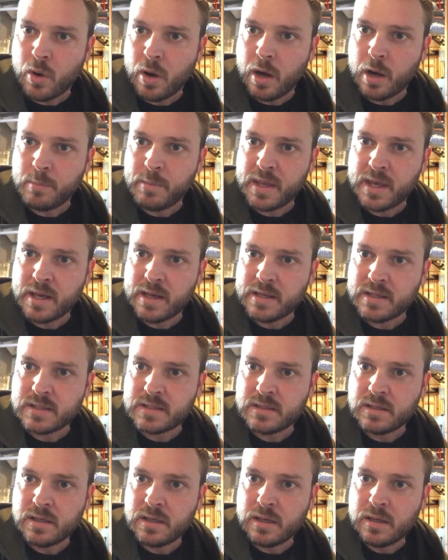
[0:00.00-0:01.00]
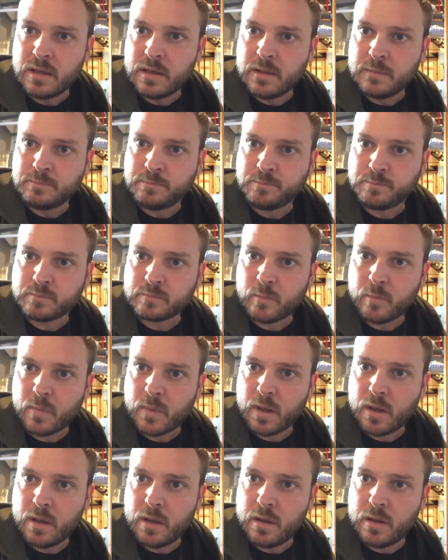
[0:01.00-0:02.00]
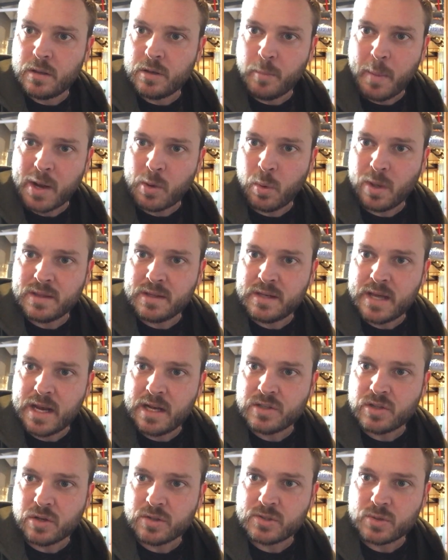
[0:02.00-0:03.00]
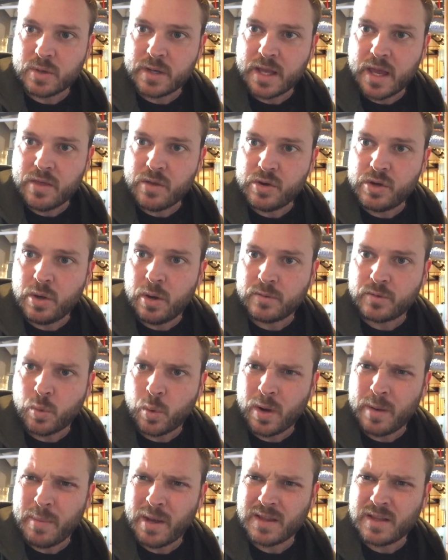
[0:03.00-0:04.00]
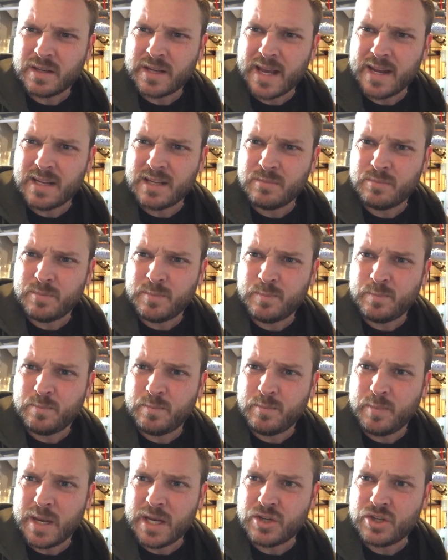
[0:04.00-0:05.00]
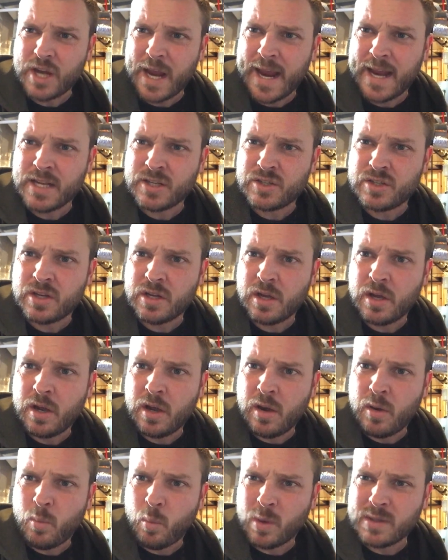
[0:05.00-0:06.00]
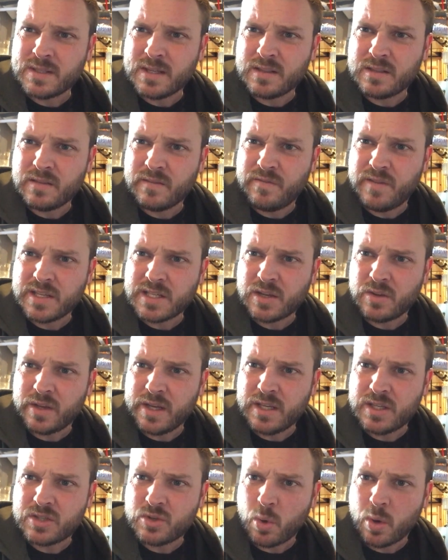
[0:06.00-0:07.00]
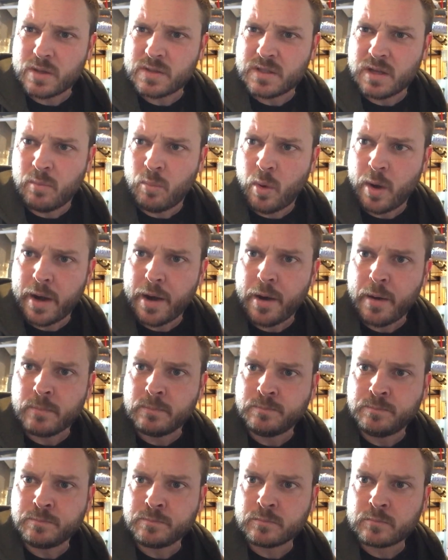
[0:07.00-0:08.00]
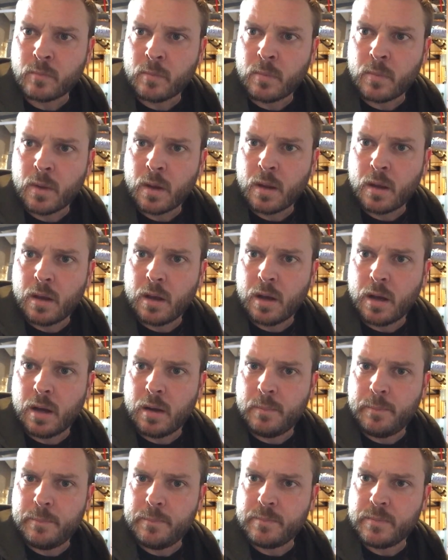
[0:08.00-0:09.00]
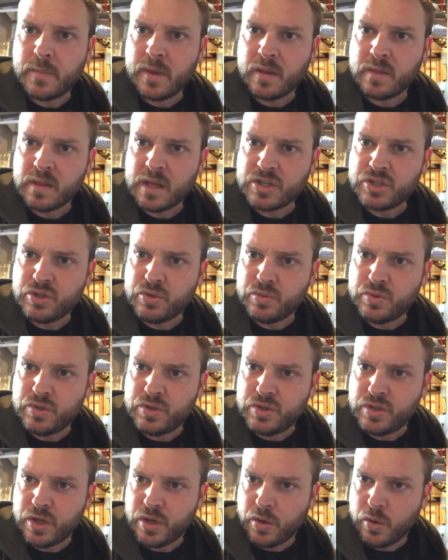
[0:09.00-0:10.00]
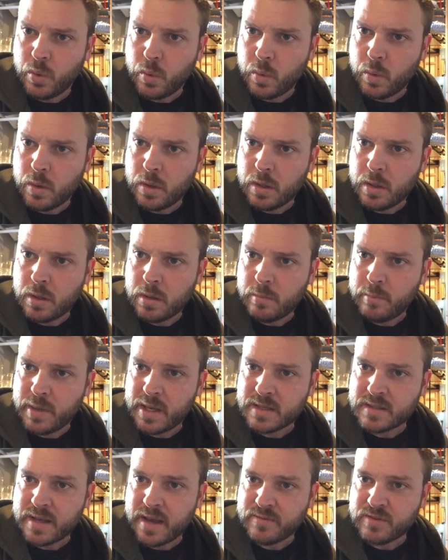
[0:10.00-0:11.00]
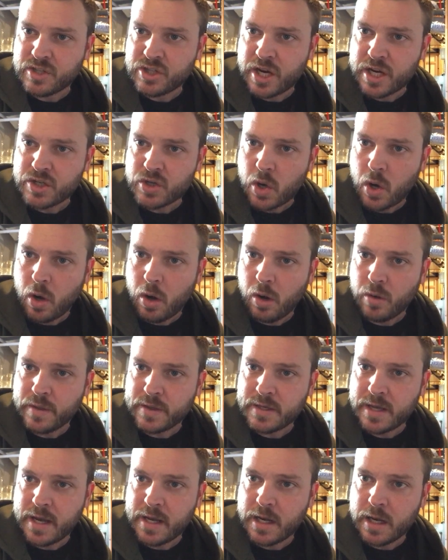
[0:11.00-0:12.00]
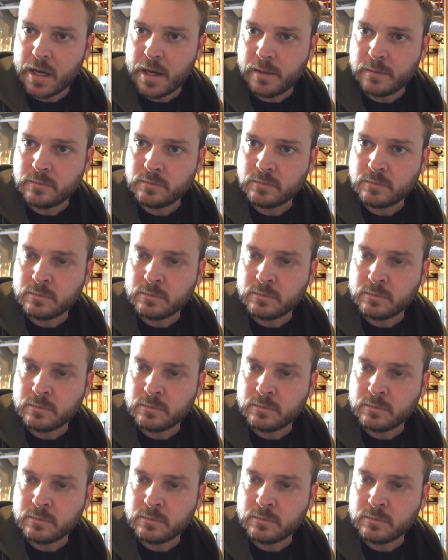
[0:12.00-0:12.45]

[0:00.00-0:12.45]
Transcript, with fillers: wrong because no matter what, the data is all stored together, and you don't have to worry about the data being changed once it's physically stored somewhere, um, unless you do, because they have to change all the data.